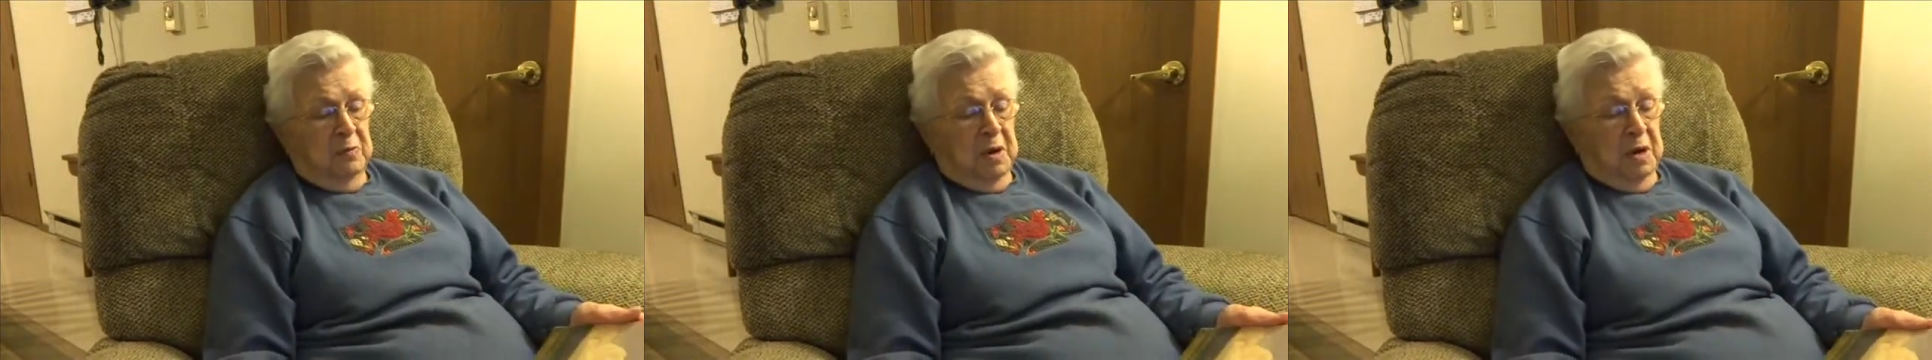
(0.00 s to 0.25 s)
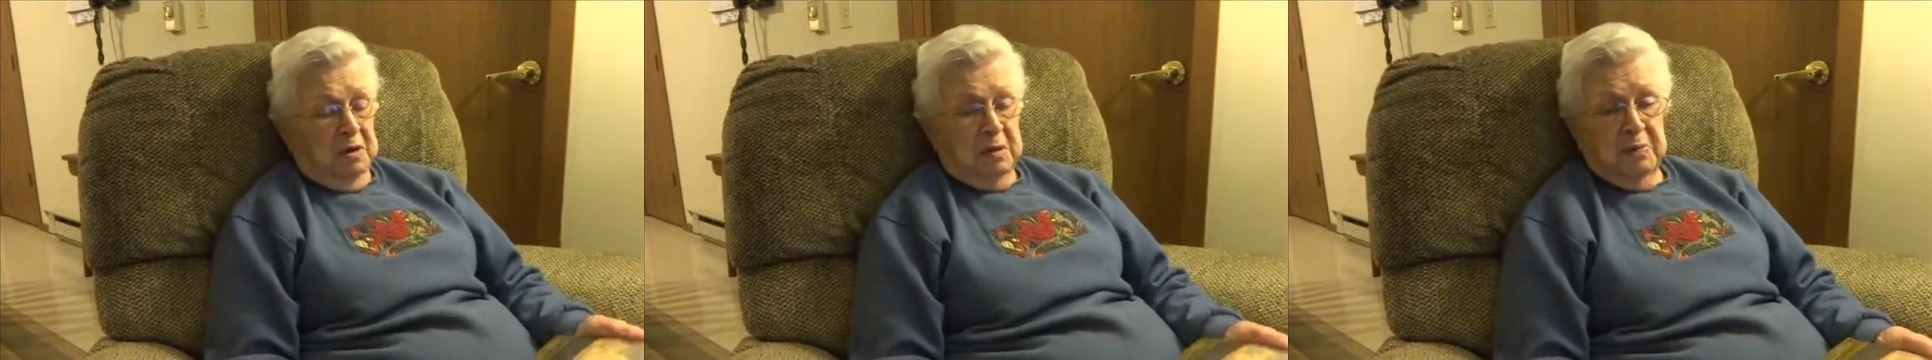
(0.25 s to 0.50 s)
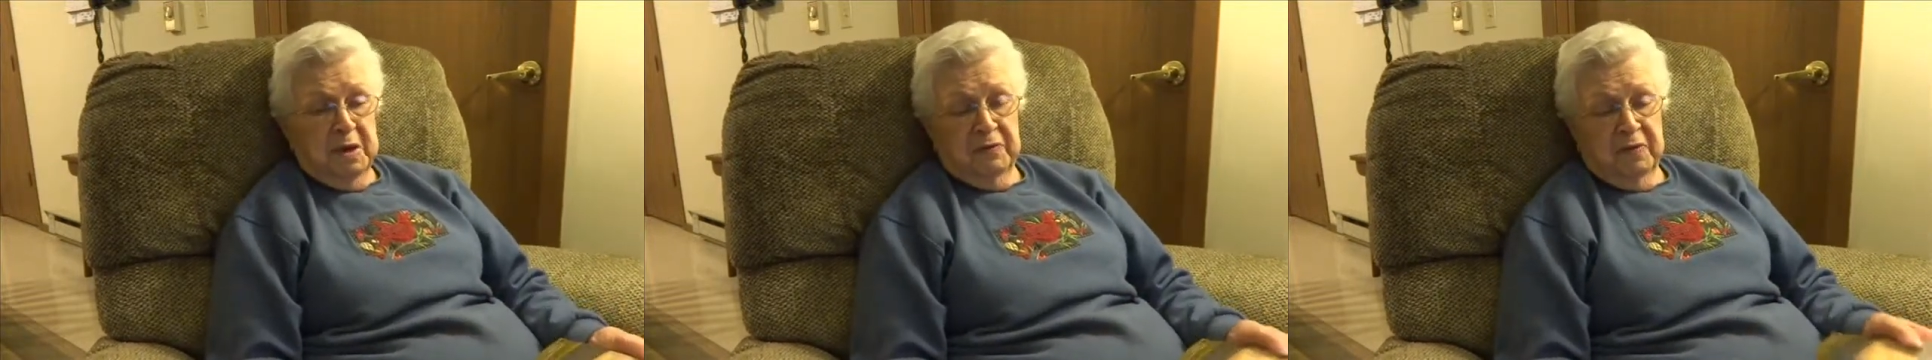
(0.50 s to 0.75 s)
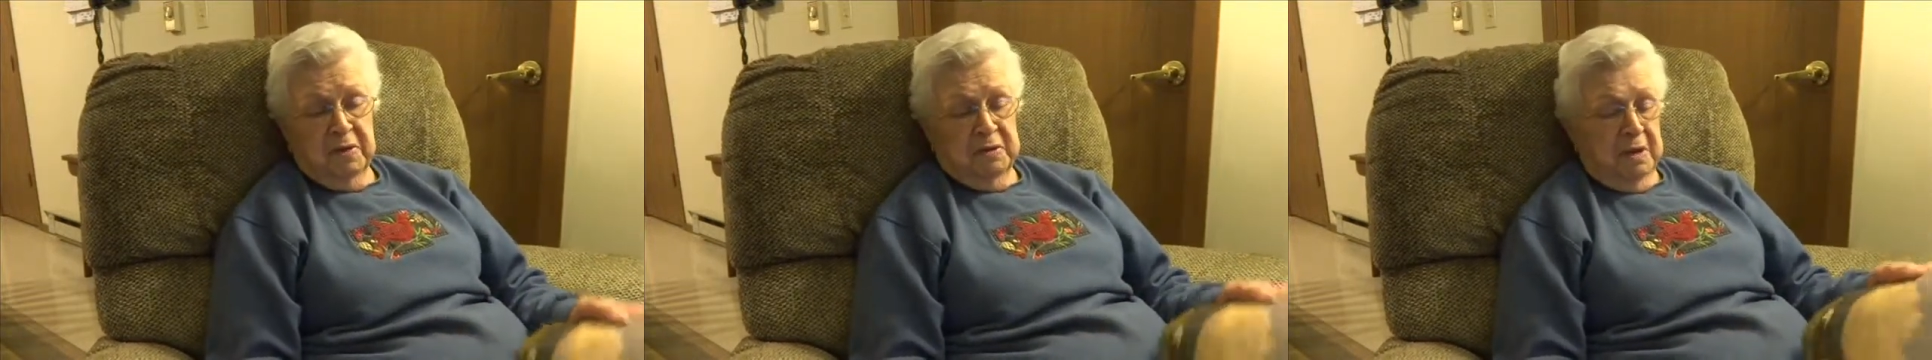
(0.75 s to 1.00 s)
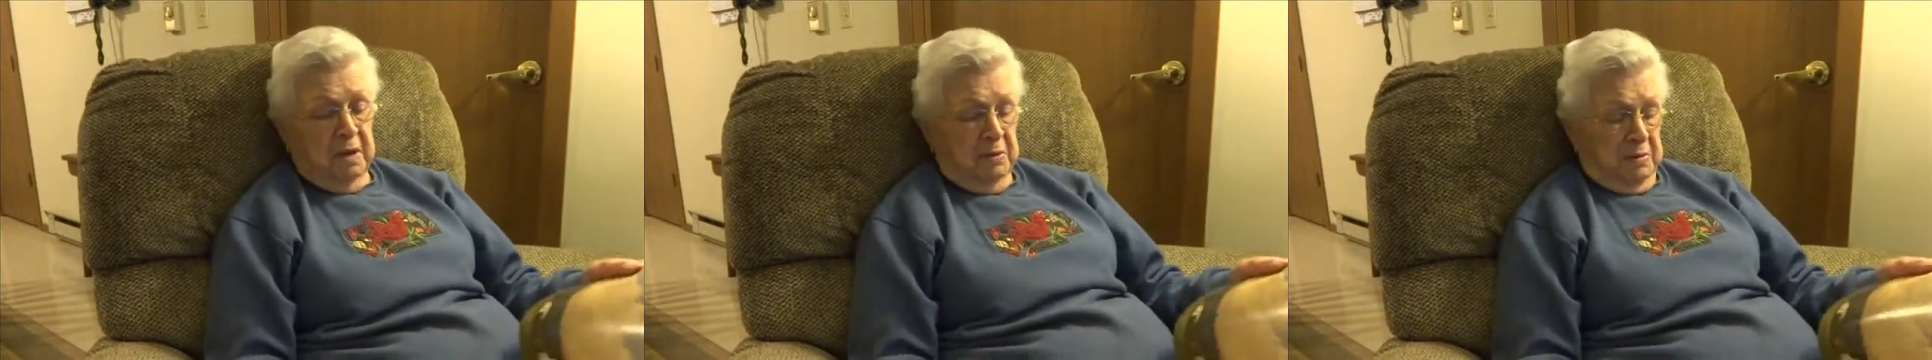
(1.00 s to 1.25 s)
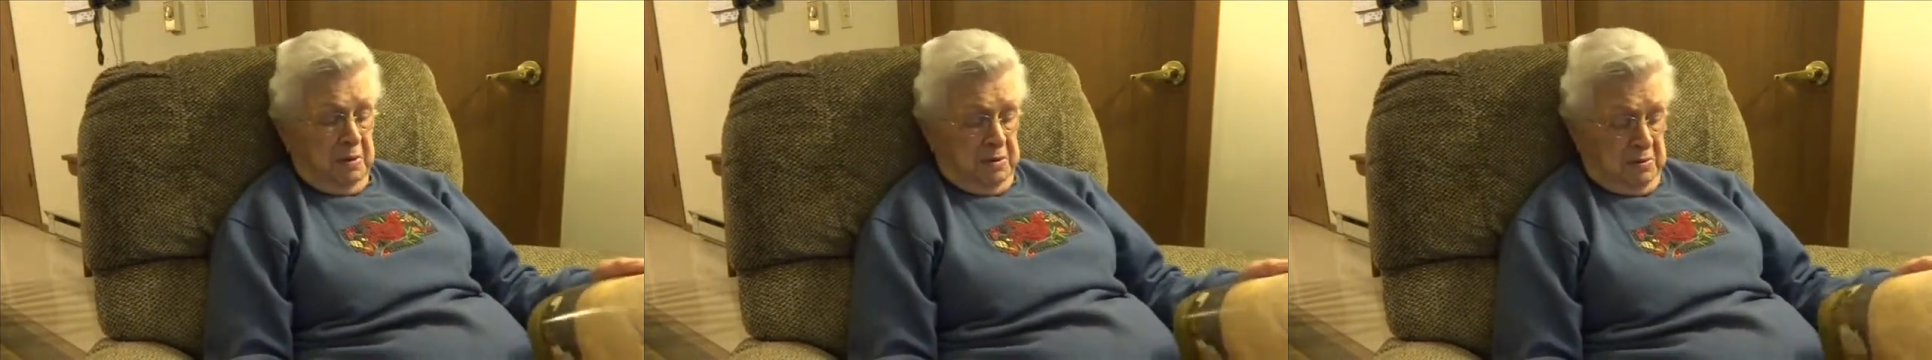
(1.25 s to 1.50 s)
around the
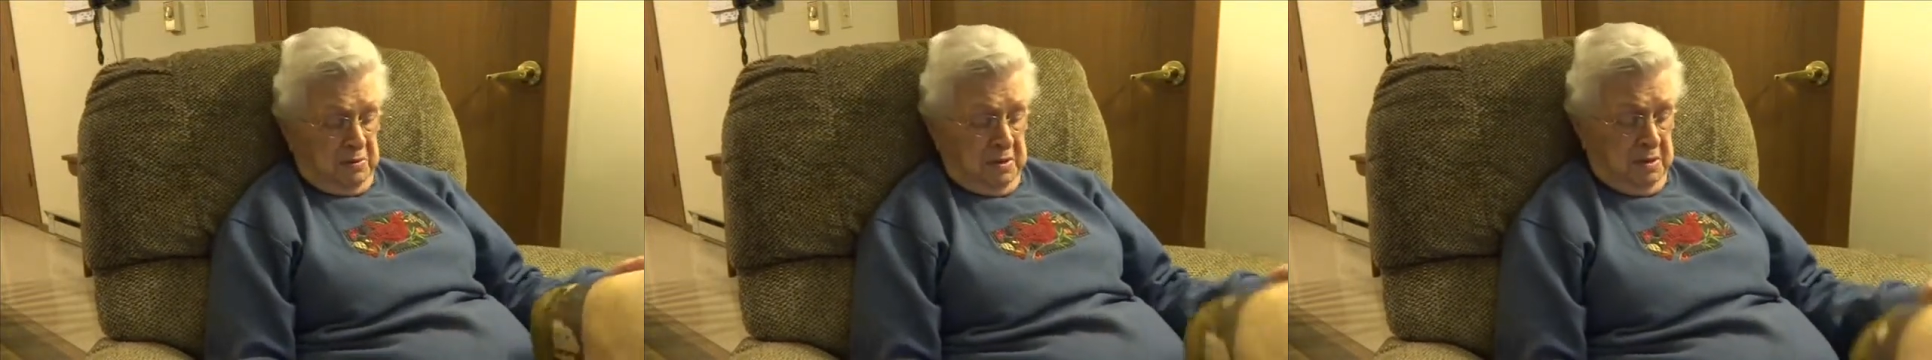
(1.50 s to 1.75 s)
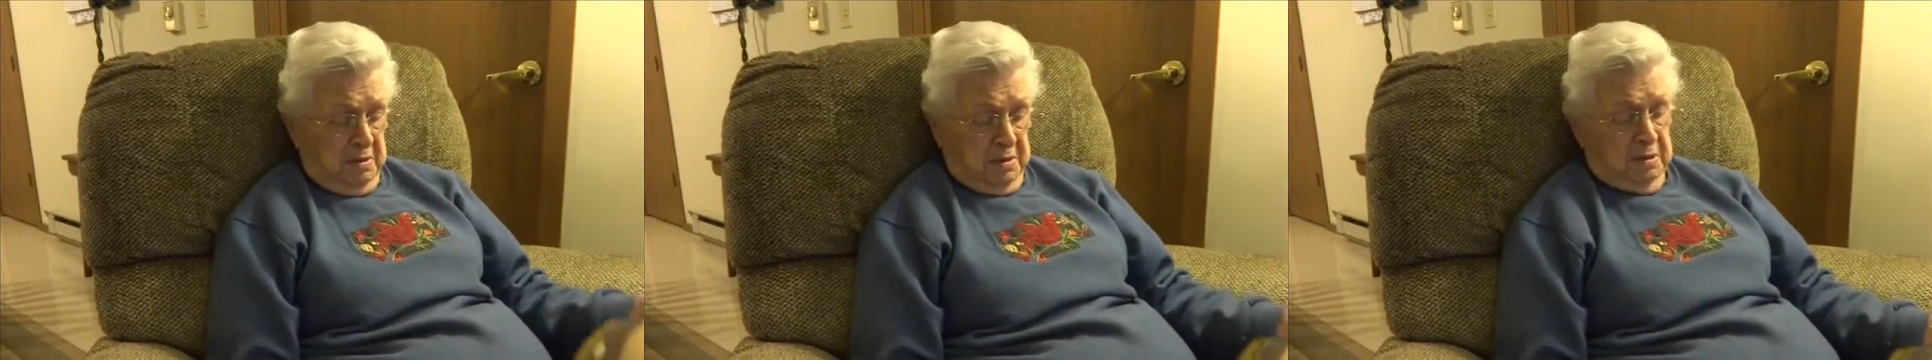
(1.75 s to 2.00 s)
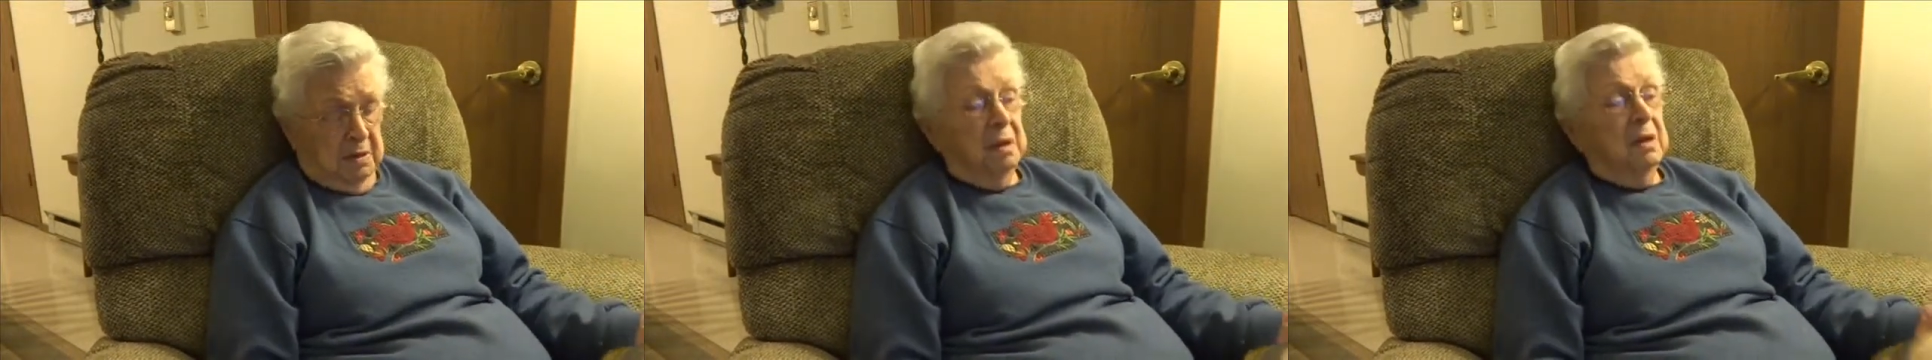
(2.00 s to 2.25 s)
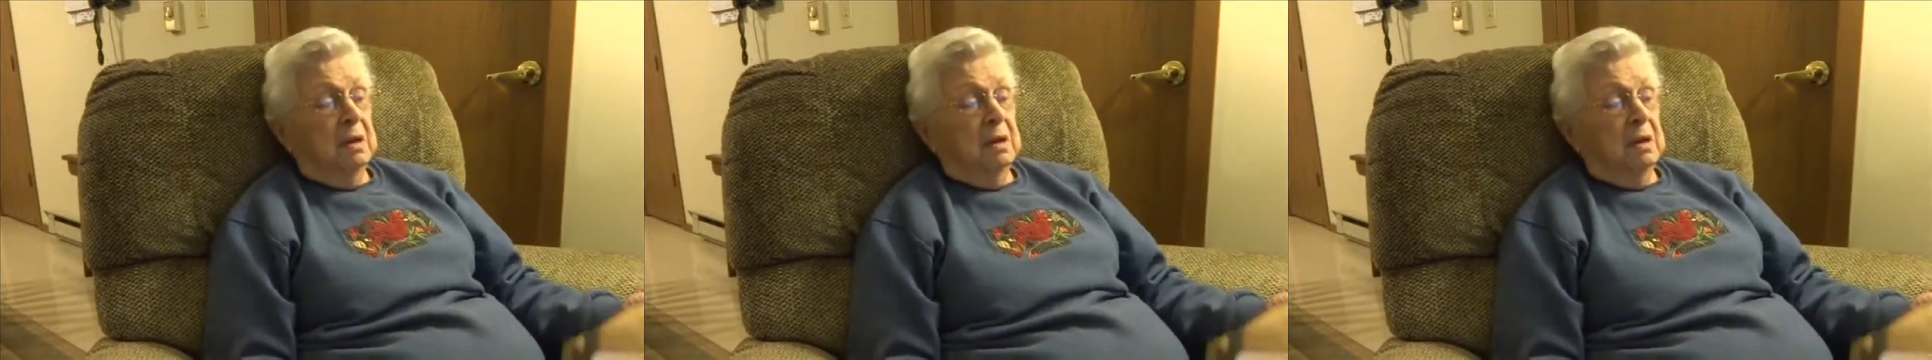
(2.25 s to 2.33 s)
Maytown area